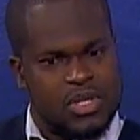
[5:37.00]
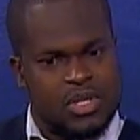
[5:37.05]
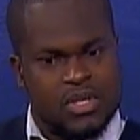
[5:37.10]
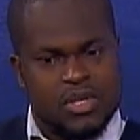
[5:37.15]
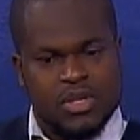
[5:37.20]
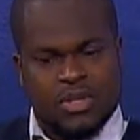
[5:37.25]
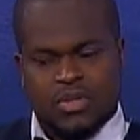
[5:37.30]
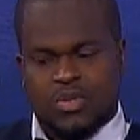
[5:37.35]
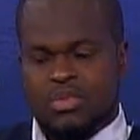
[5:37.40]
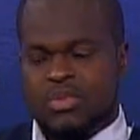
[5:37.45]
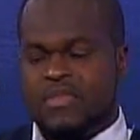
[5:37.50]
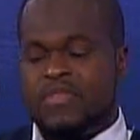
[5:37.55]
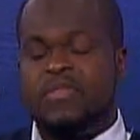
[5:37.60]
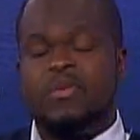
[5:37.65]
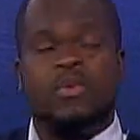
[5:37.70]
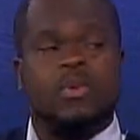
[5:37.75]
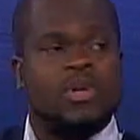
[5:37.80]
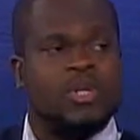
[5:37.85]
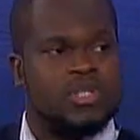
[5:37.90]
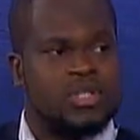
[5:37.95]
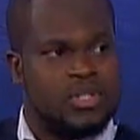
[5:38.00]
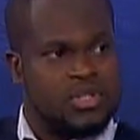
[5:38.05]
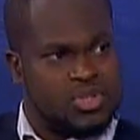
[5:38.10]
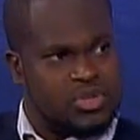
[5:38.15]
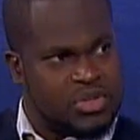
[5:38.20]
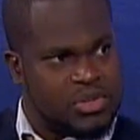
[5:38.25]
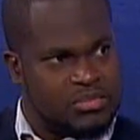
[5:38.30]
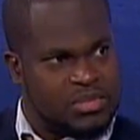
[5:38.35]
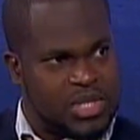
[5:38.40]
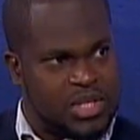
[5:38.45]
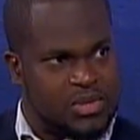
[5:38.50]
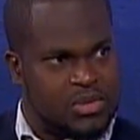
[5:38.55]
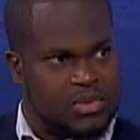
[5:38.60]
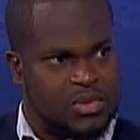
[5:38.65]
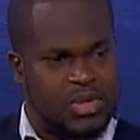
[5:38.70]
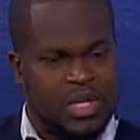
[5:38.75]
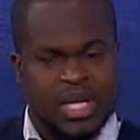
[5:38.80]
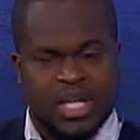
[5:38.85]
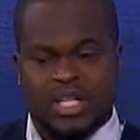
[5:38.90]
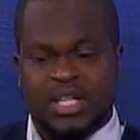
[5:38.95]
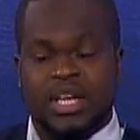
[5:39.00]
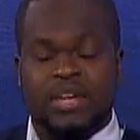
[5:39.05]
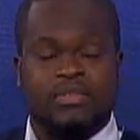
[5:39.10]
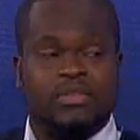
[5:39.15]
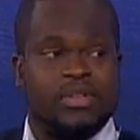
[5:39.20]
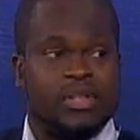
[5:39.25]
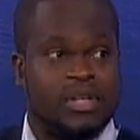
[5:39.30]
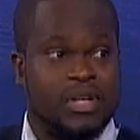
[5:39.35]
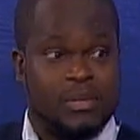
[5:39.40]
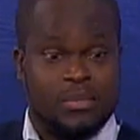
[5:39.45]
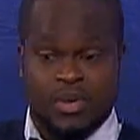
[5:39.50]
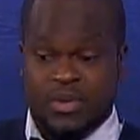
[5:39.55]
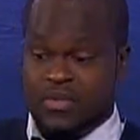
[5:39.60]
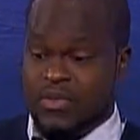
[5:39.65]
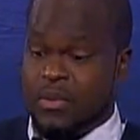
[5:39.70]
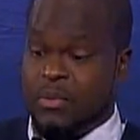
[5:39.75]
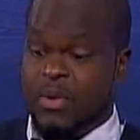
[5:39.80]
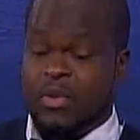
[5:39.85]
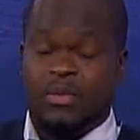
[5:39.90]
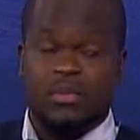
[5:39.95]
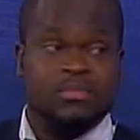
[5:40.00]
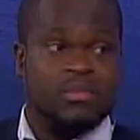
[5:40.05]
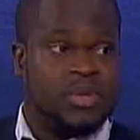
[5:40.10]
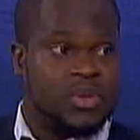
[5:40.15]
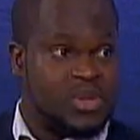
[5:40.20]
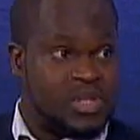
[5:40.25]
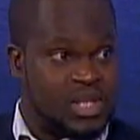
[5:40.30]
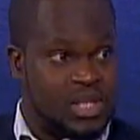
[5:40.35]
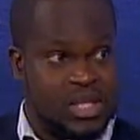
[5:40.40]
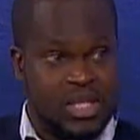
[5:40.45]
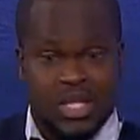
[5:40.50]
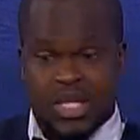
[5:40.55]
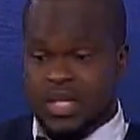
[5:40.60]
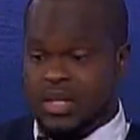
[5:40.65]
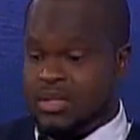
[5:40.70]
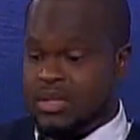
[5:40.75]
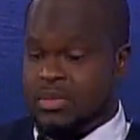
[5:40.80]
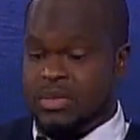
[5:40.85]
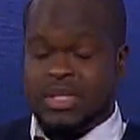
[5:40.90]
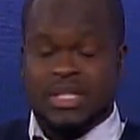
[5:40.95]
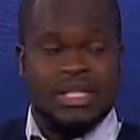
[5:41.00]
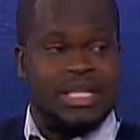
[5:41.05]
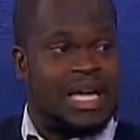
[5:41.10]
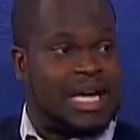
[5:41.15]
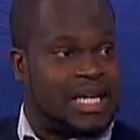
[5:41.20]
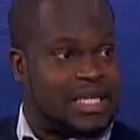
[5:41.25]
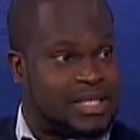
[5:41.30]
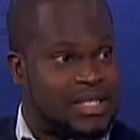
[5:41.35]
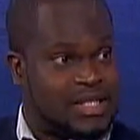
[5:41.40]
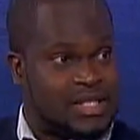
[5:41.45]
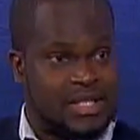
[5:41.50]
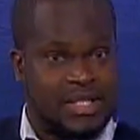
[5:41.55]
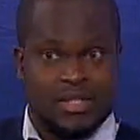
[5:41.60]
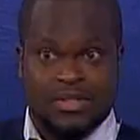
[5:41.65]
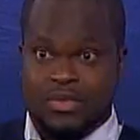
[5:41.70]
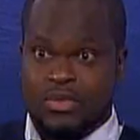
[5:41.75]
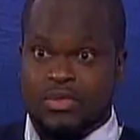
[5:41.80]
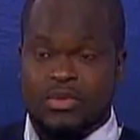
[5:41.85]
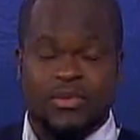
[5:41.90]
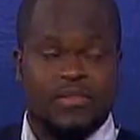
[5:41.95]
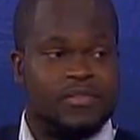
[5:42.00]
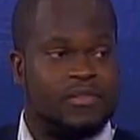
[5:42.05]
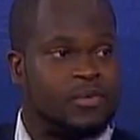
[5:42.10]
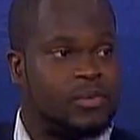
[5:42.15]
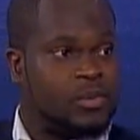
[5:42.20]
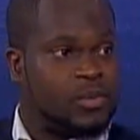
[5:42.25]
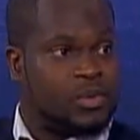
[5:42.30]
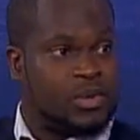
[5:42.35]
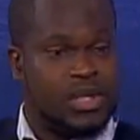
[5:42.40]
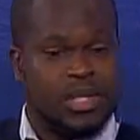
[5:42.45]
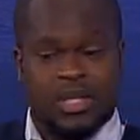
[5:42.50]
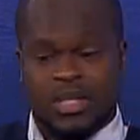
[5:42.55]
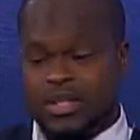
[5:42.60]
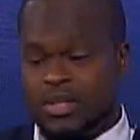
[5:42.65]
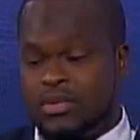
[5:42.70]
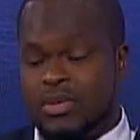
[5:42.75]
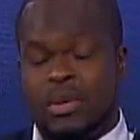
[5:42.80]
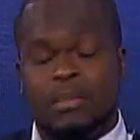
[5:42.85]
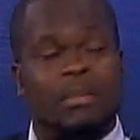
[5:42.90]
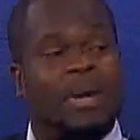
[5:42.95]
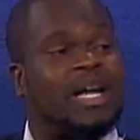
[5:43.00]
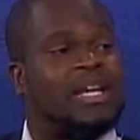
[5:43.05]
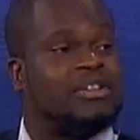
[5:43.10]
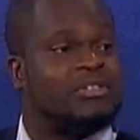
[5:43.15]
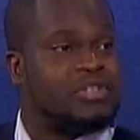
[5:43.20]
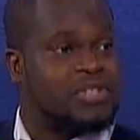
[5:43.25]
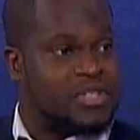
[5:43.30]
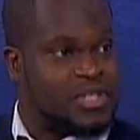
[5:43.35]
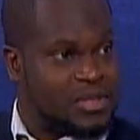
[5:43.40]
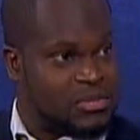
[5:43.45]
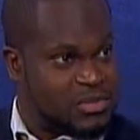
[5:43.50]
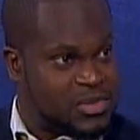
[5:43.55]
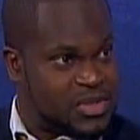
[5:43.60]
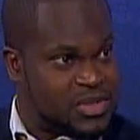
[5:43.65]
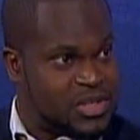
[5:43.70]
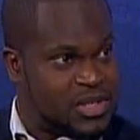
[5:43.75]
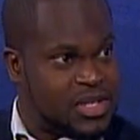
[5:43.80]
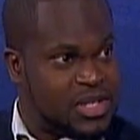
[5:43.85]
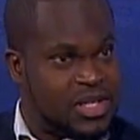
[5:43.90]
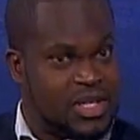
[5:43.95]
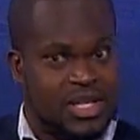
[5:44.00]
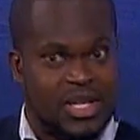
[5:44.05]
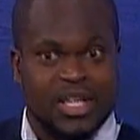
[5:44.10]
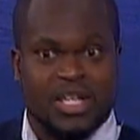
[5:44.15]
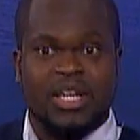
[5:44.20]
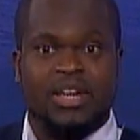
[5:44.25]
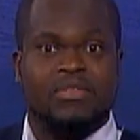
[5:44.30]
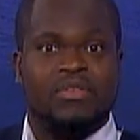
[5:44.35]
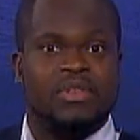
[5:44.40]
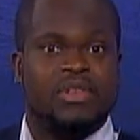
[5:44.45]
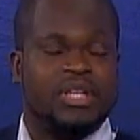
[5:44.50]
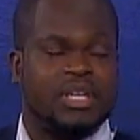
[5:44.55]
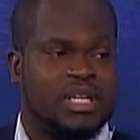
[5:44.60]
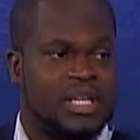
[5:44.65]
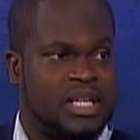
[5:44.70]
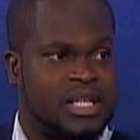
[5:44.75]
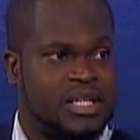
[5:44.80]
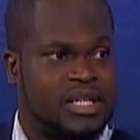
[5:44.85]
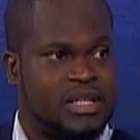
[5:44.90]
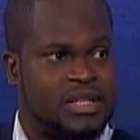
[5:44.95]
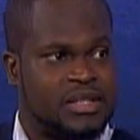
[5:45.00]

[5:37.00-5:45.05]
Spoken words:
So we focus on Trinbago and everything about, from our music to our dance, to our food, to our mannerisms, and everything like that.